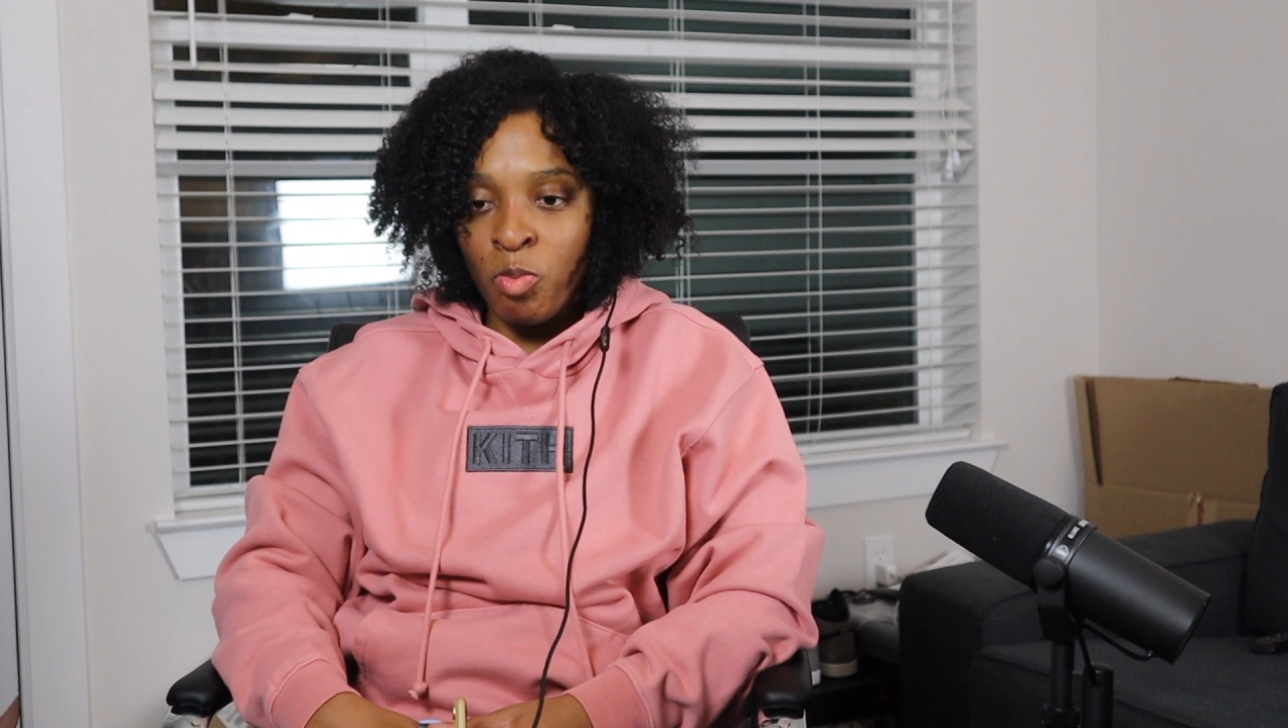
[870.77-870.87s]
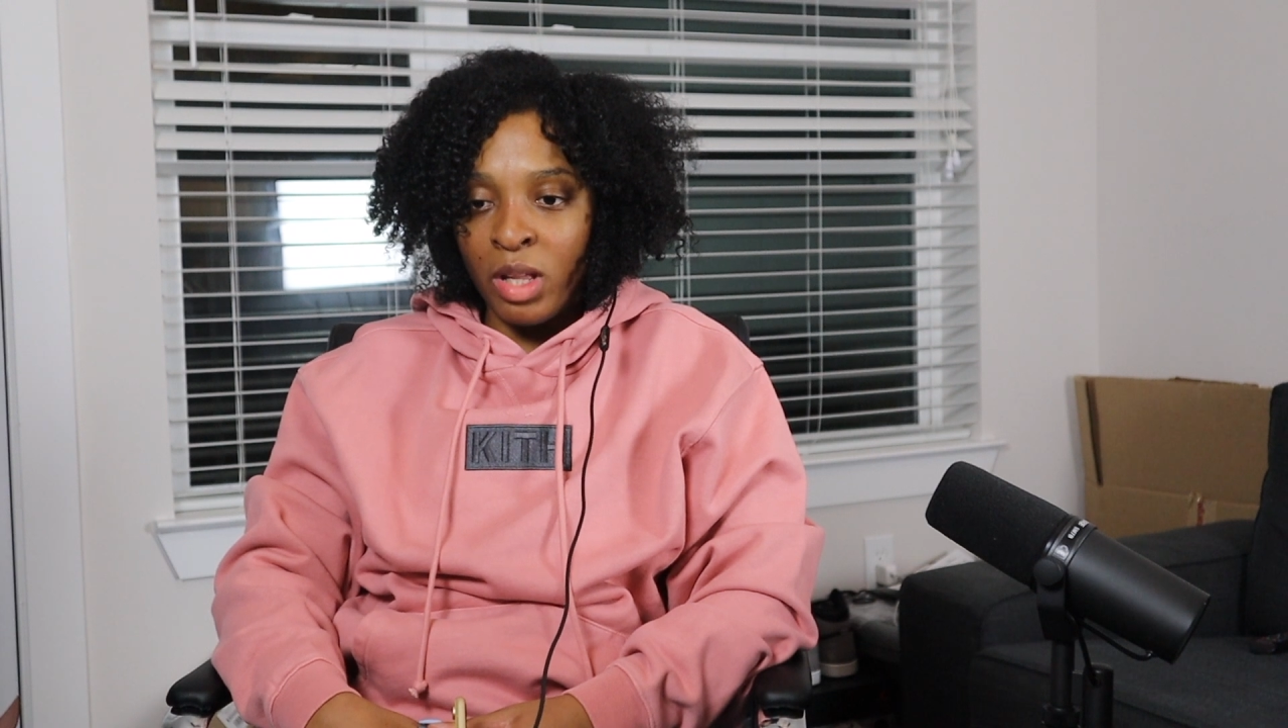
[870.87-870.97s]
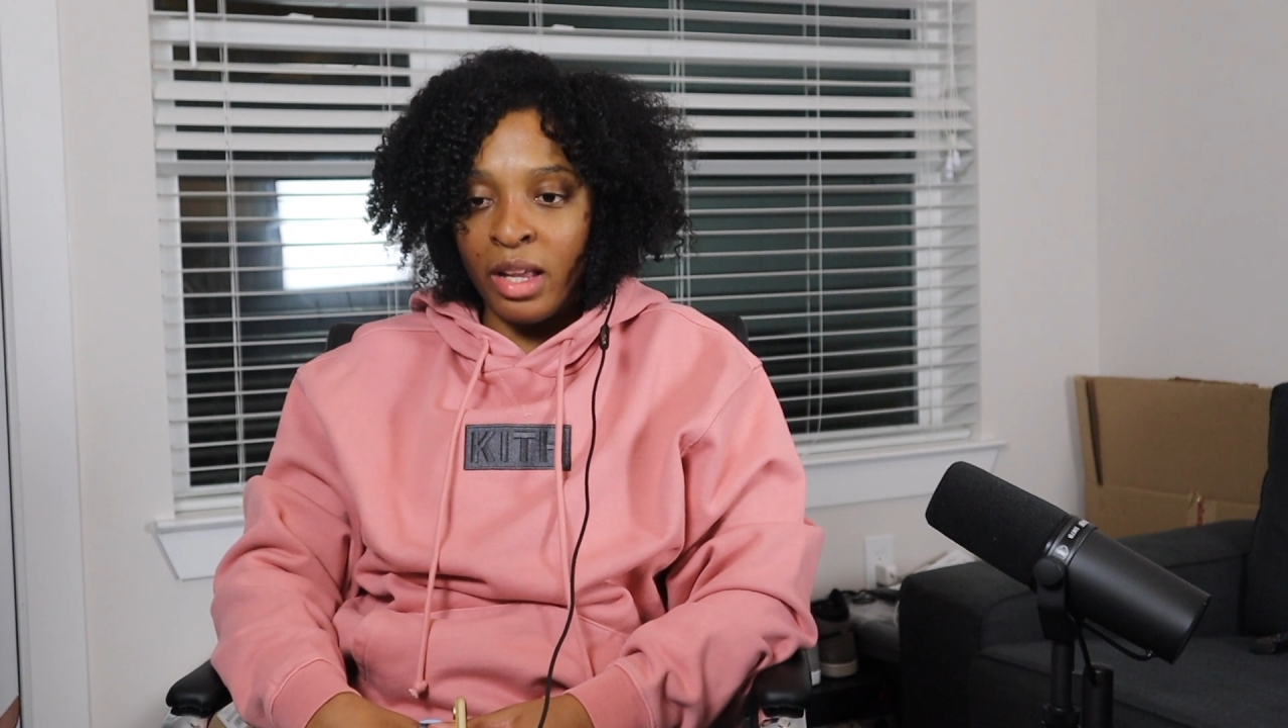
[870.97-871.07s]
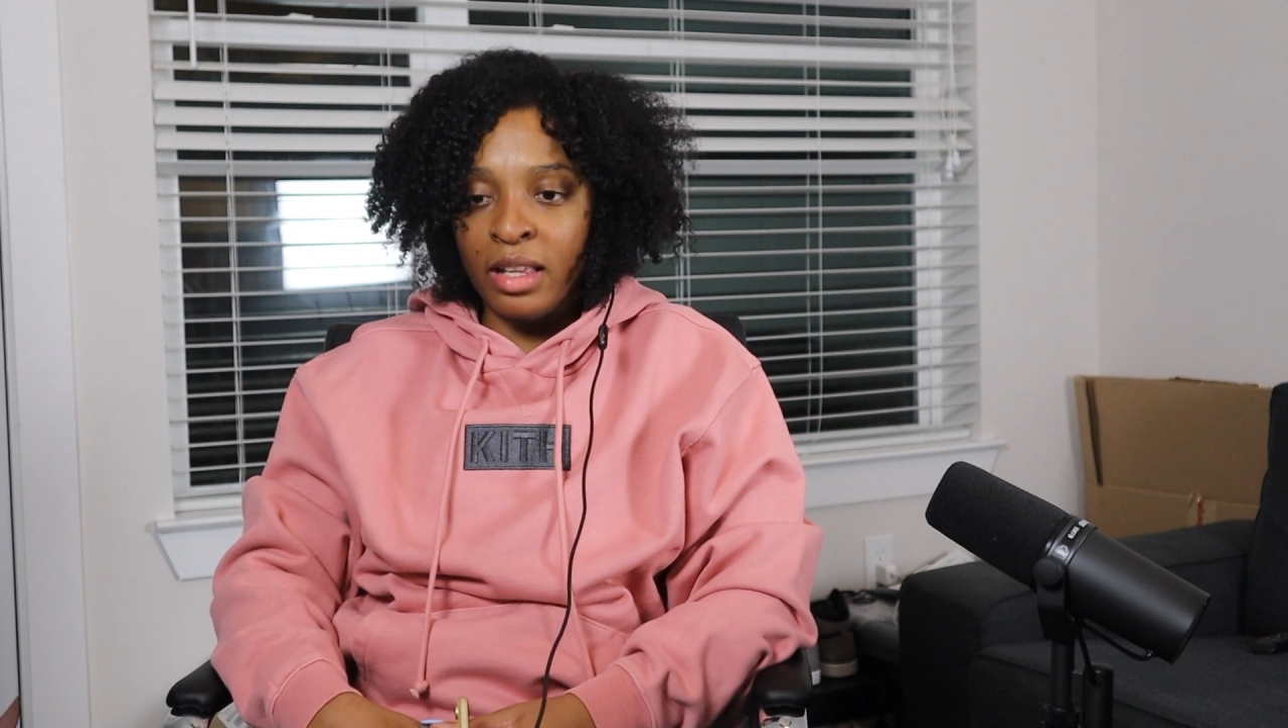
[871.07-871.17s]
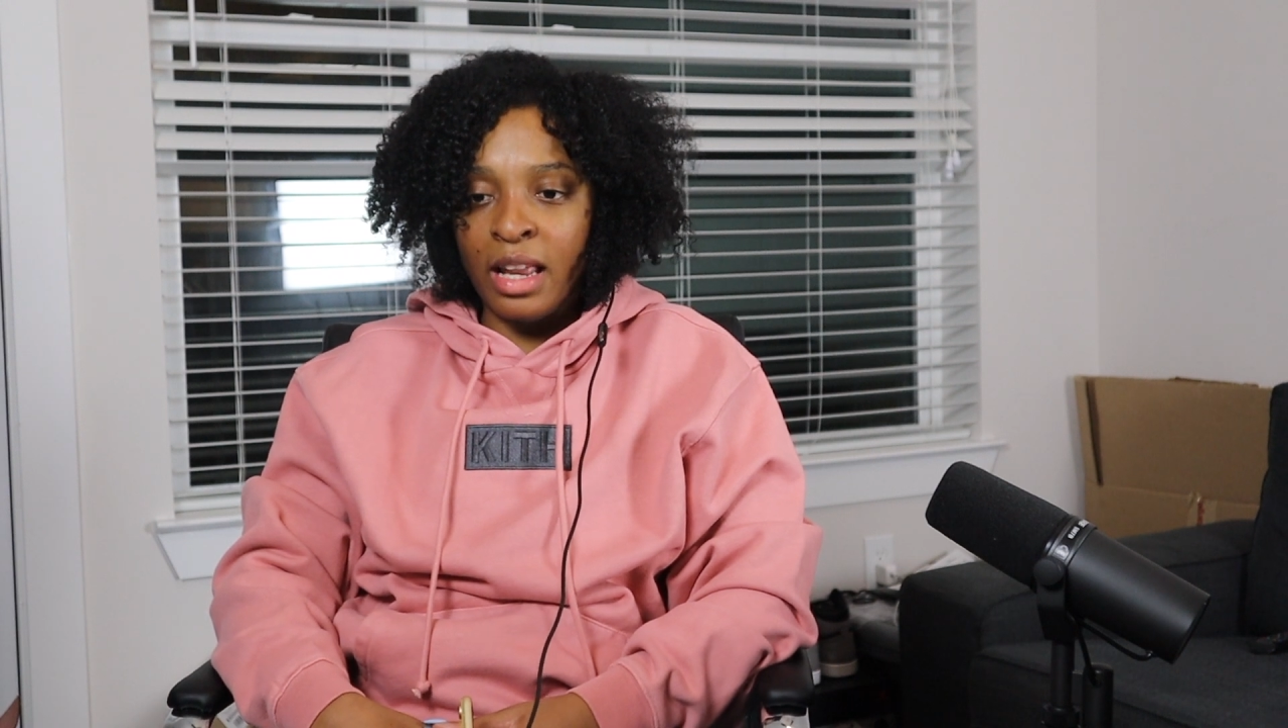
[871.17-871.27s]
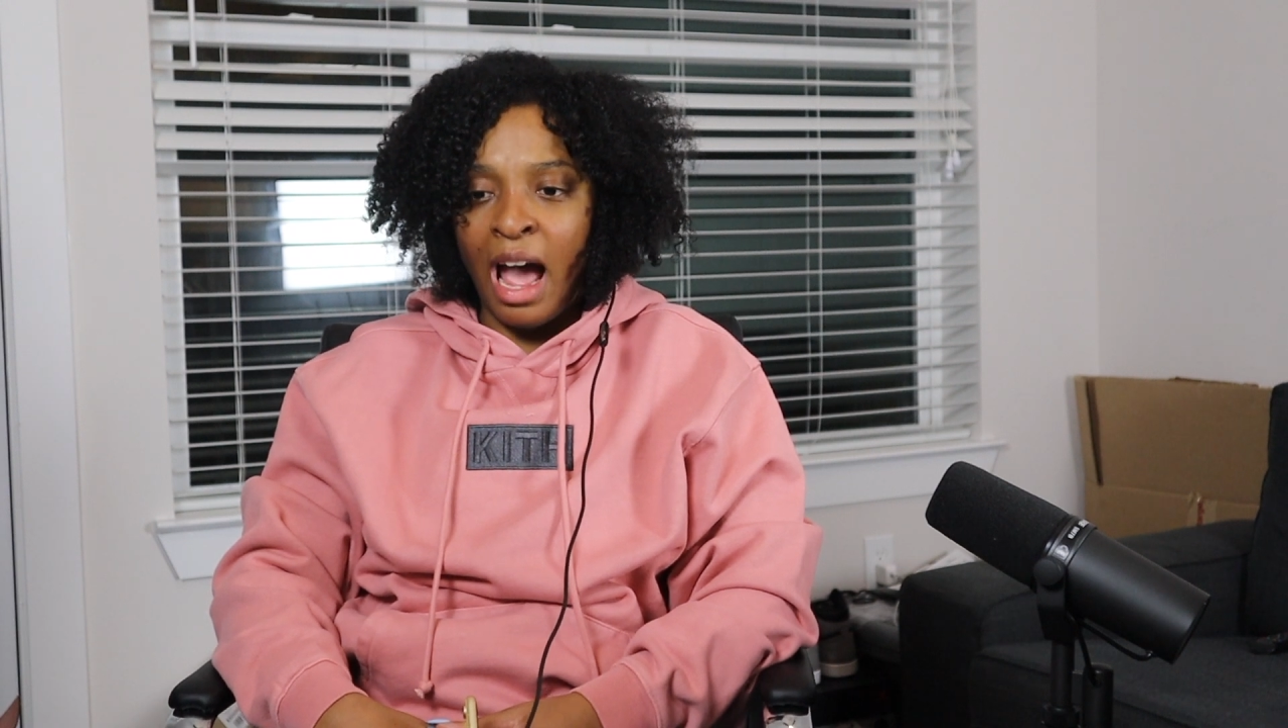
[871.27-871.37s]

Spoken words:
And